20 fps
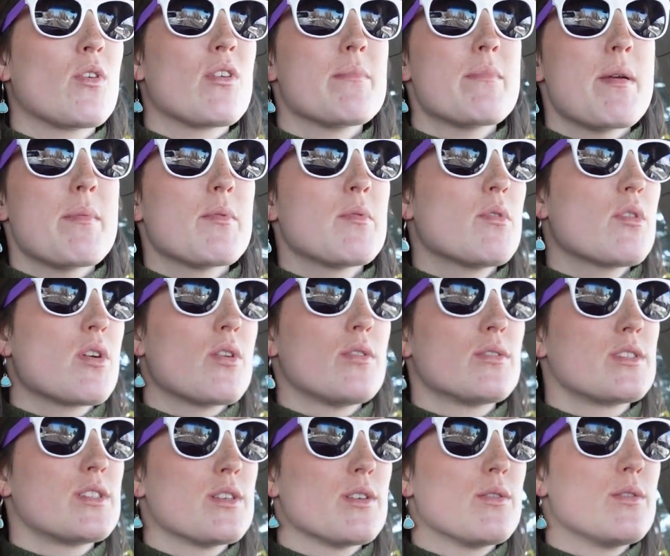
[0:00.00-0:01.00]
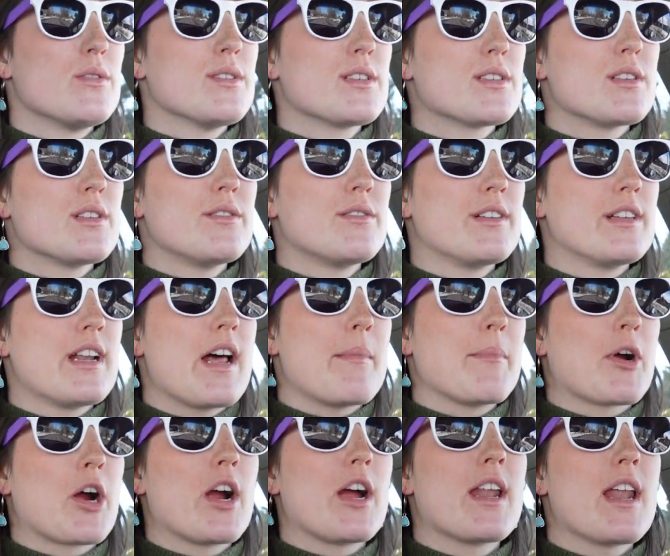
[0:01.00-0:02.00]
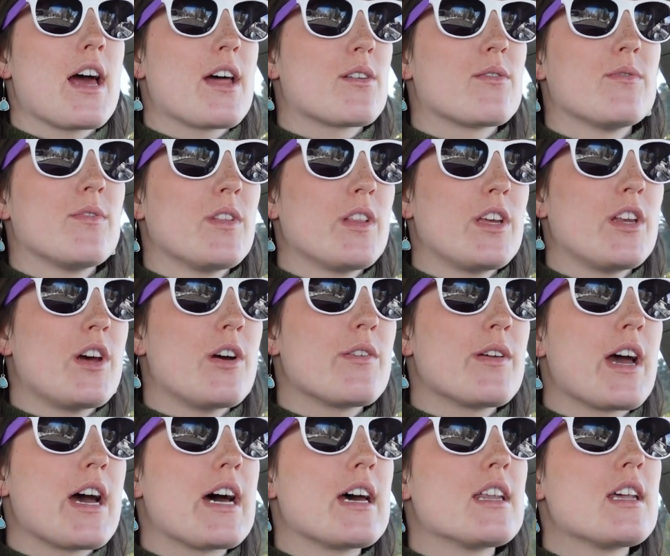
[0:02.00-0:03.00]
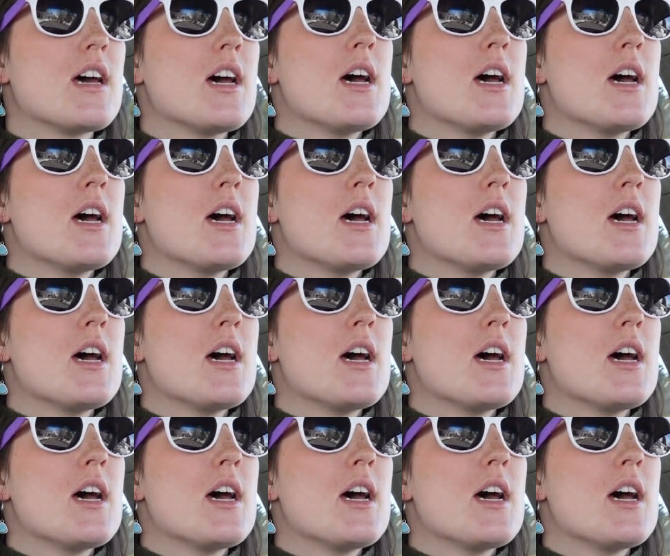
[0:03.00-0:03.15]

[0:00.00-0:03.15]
or maybe we'll go to the old saloon in Emigrant. I don't fully know yet